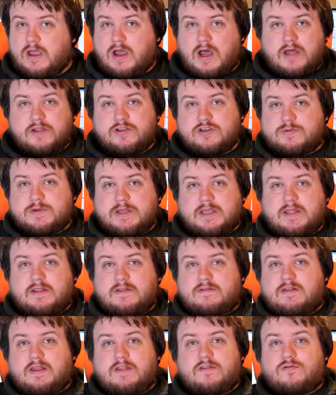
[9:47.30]
100% get
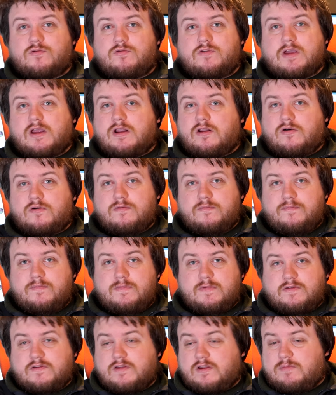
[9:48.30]
this lens all day long.
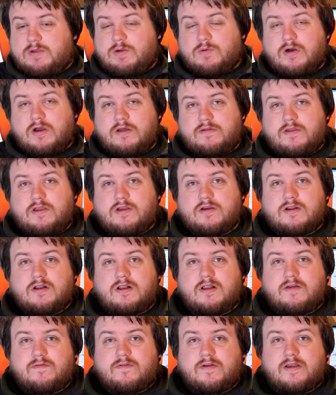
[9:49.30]
It's going to be worth it, you're going to
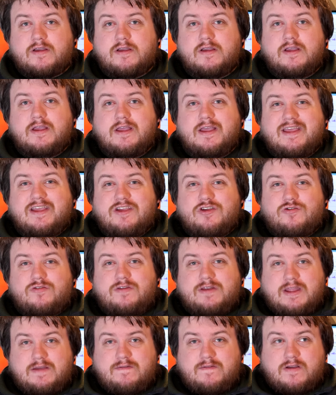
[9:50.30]
love it, you're
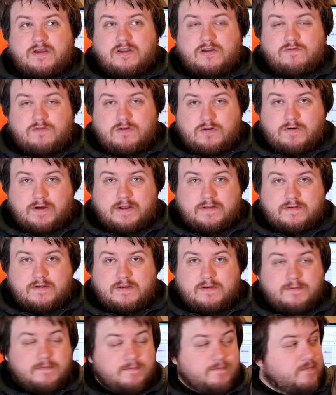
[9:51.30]
never going to regret
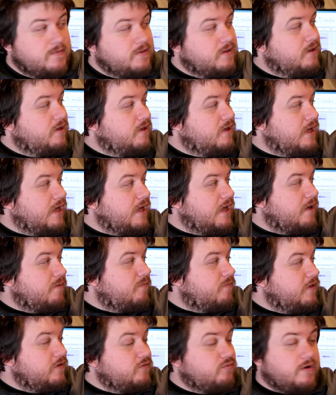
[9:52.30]
it.
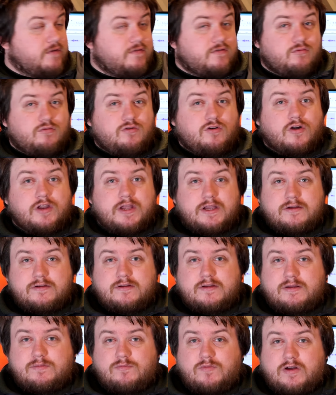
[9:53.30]
That's why I've still got it
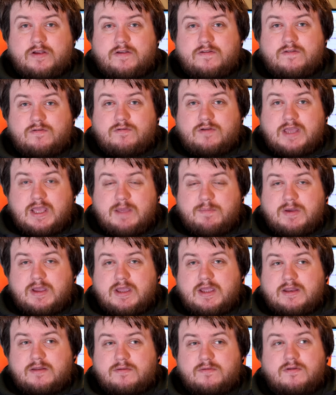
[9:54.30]
and why I still keep
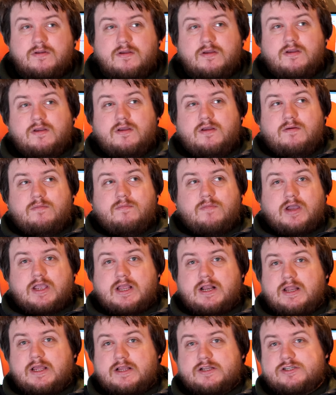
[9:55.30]
it in my
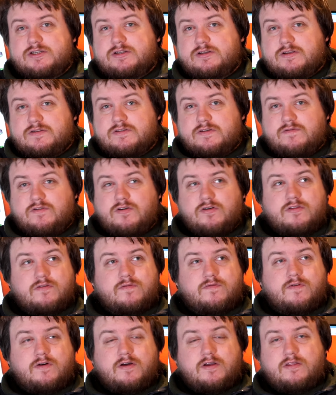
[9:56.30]
collection, because I've got
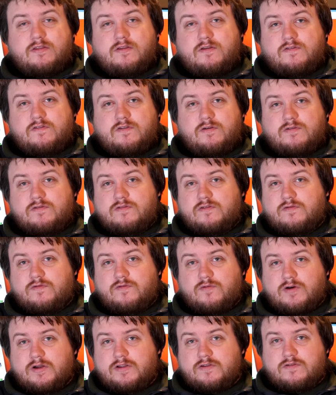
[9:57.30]
the 200 to
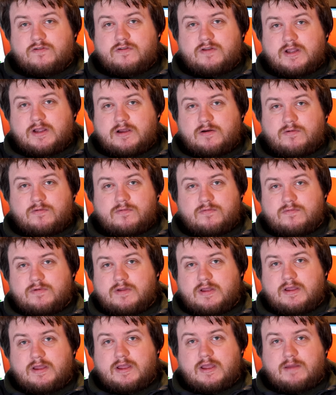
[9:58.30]
400 now,
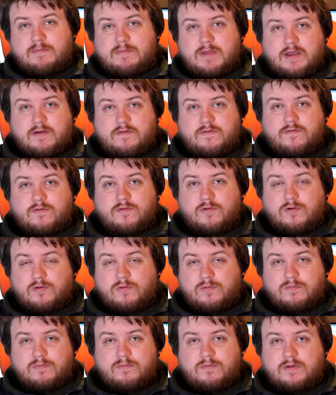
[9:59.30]

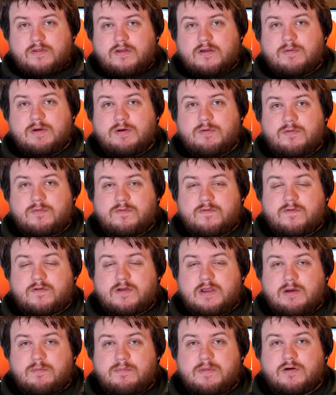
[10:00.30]
f4 with the
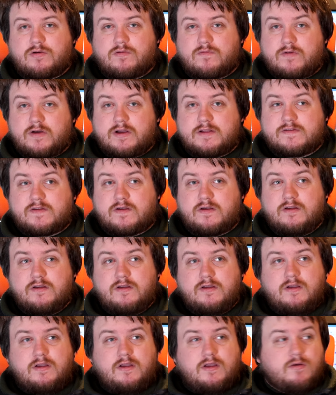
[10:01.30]
inbuilt converter,
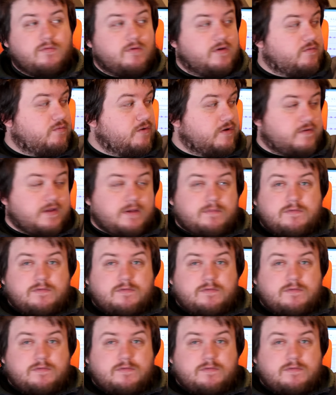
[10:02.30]
which works